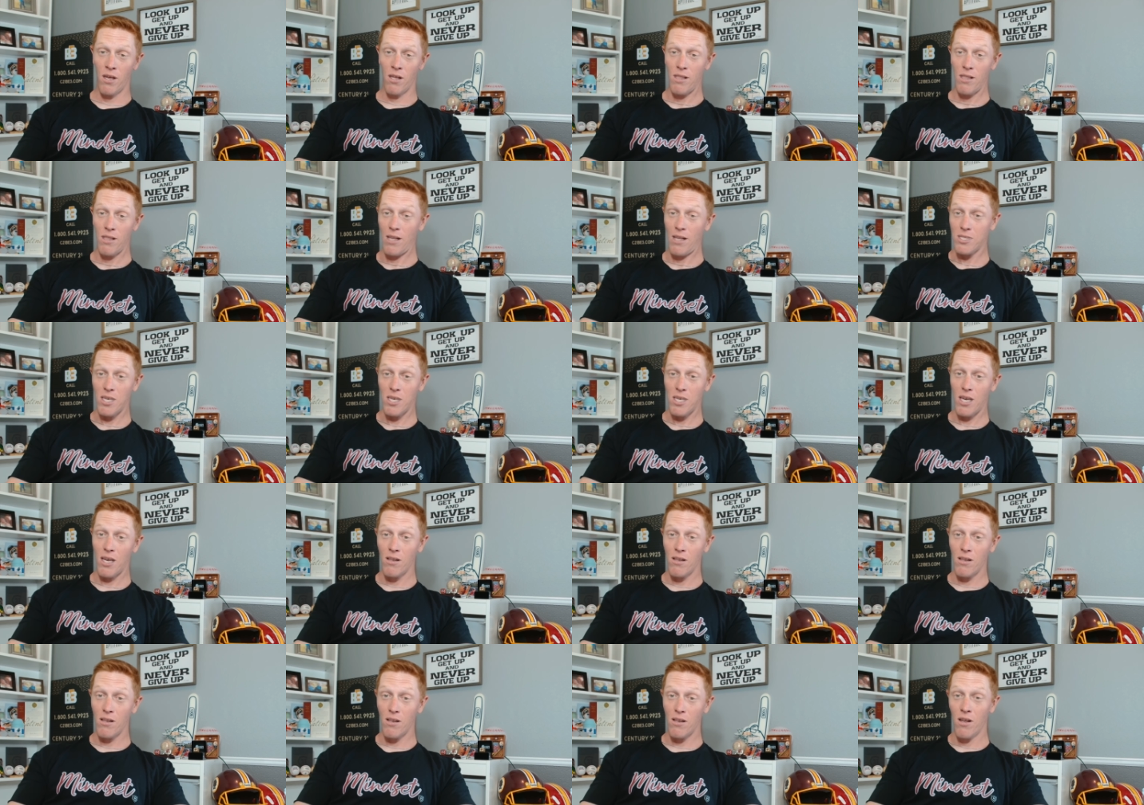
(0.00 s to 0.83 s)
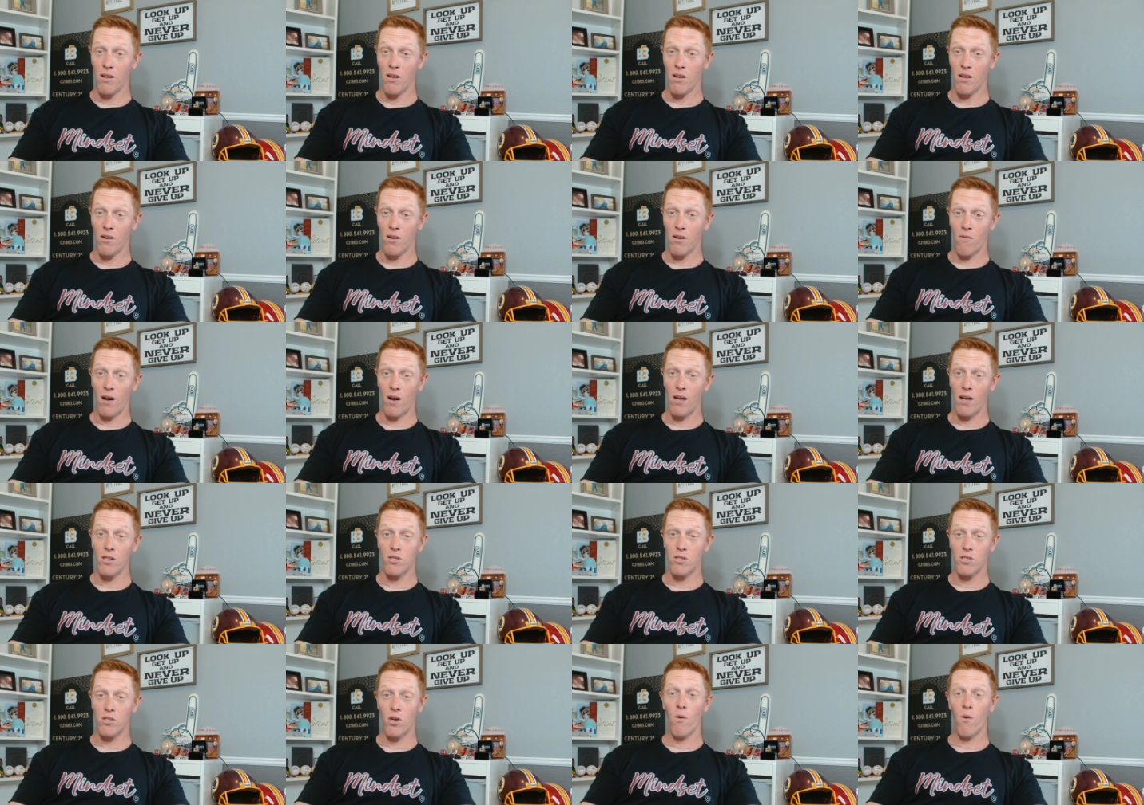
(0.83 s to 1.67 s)
That's it, right?
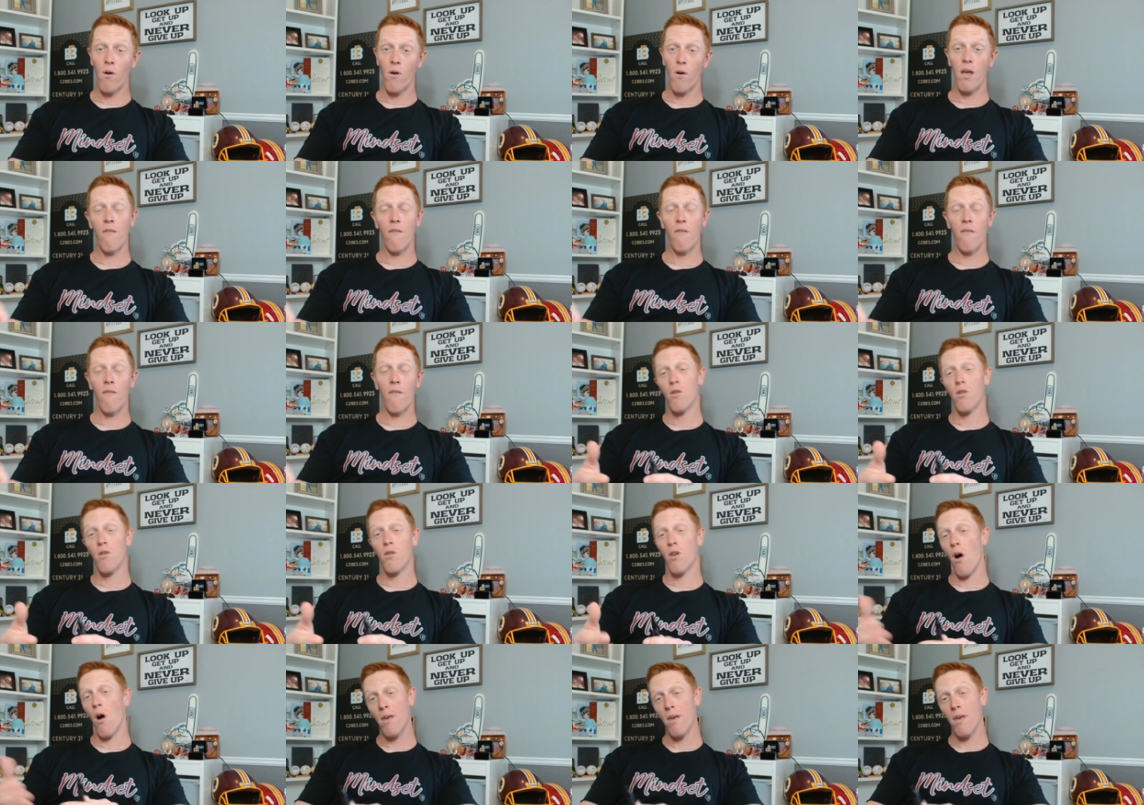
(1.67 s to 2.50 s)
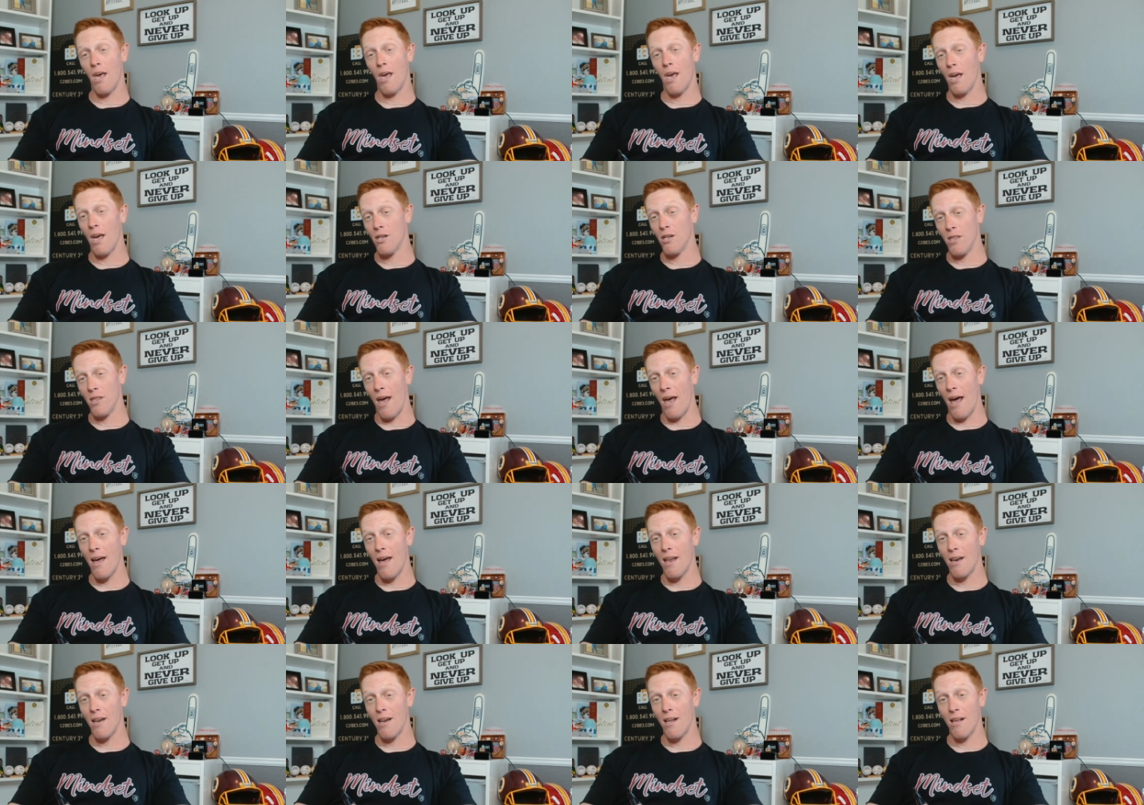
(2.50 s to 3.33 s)
So if you don't engage in
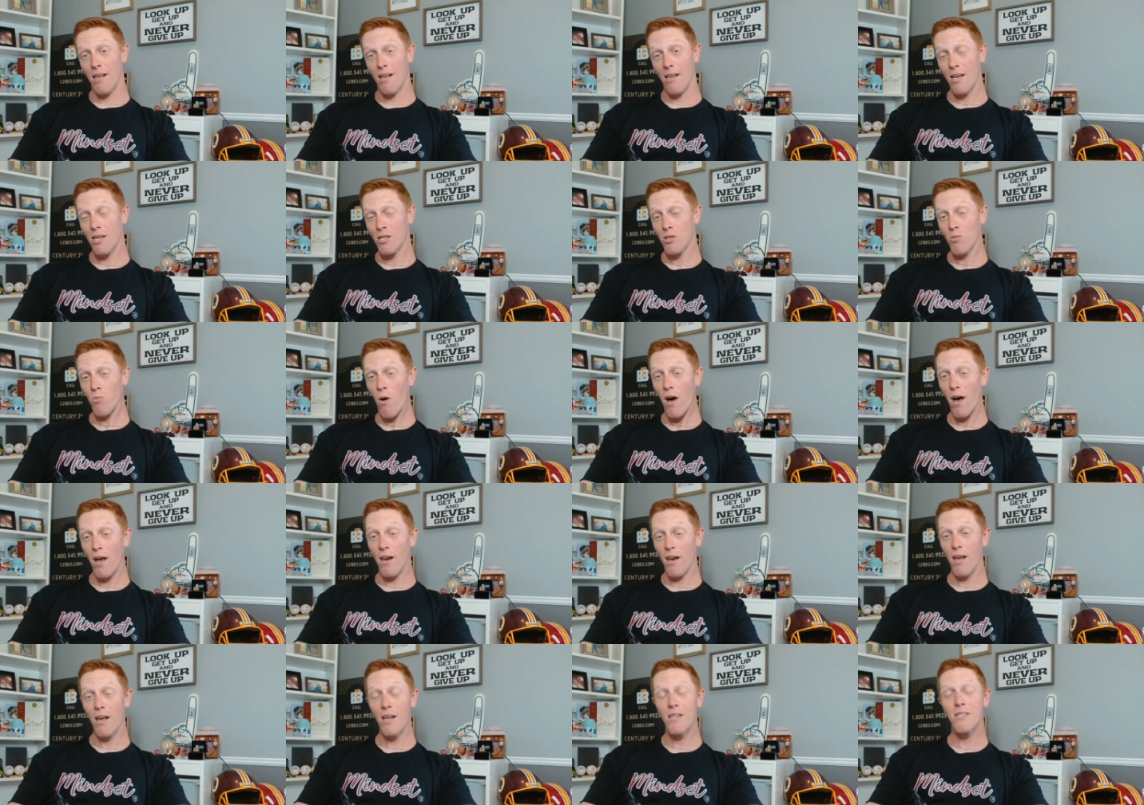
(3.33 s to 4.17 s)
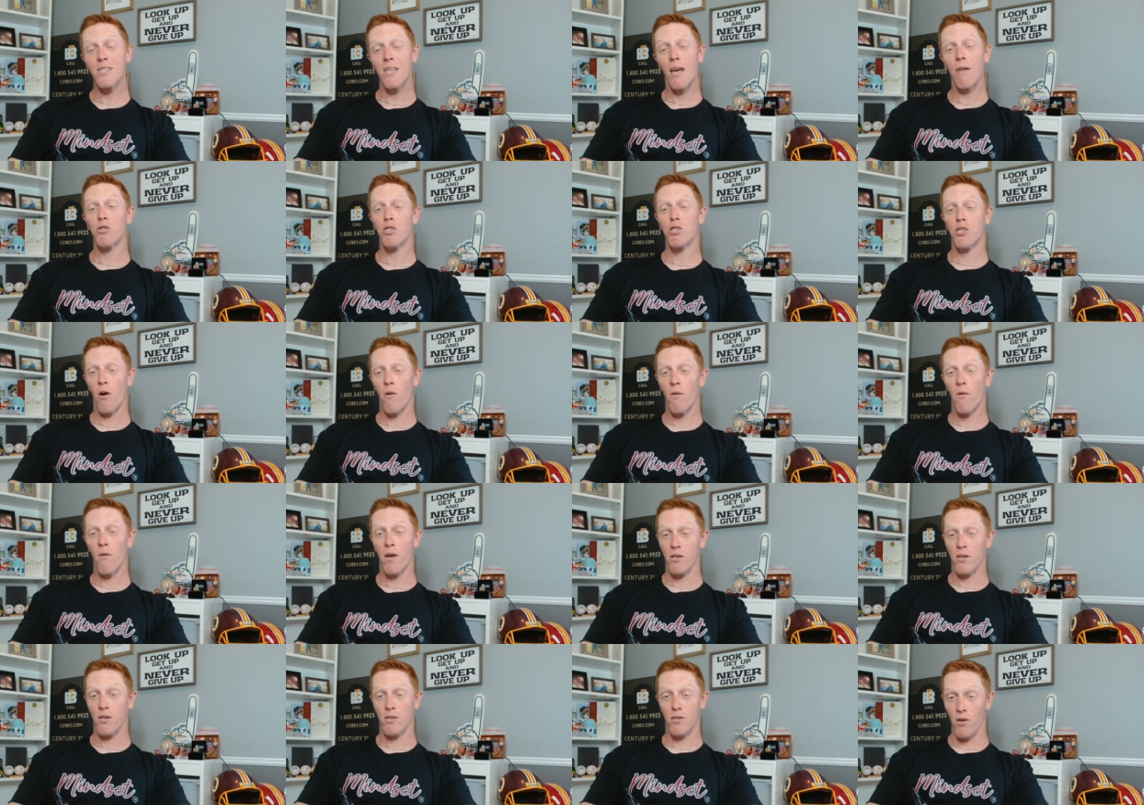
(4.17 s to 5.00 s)
that, guess what? It stops
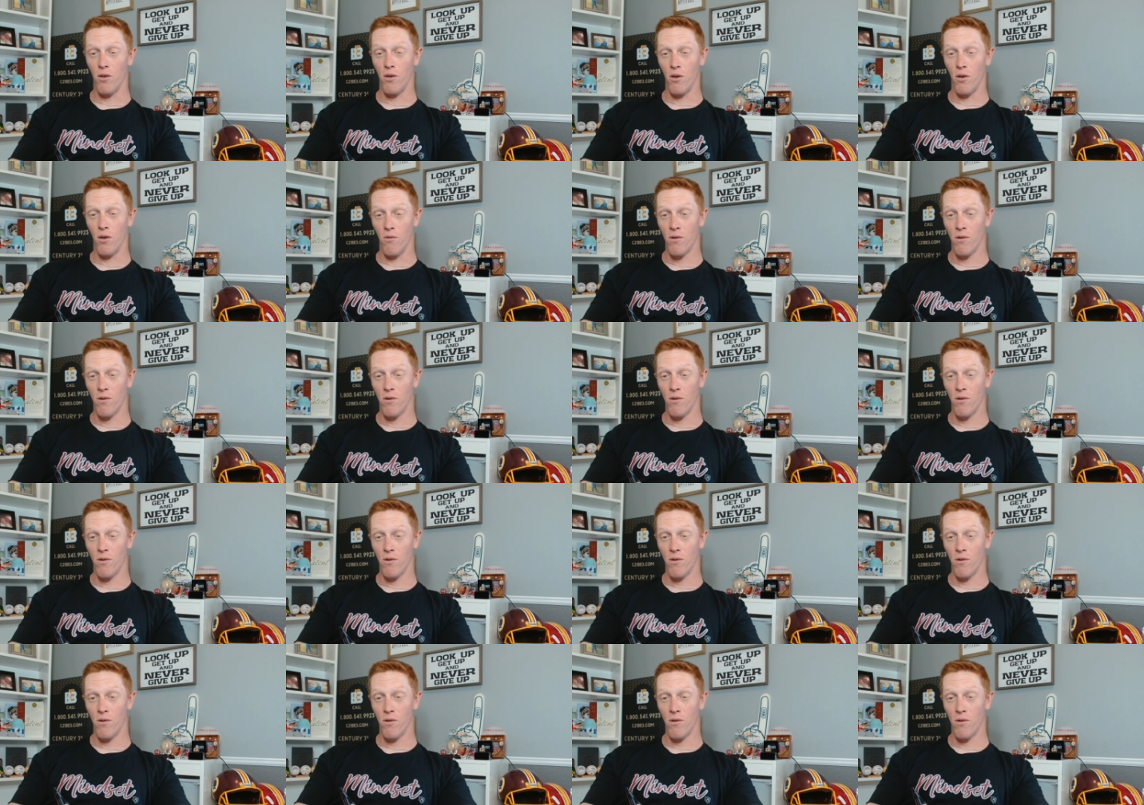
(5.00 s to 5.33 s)
showing it to you.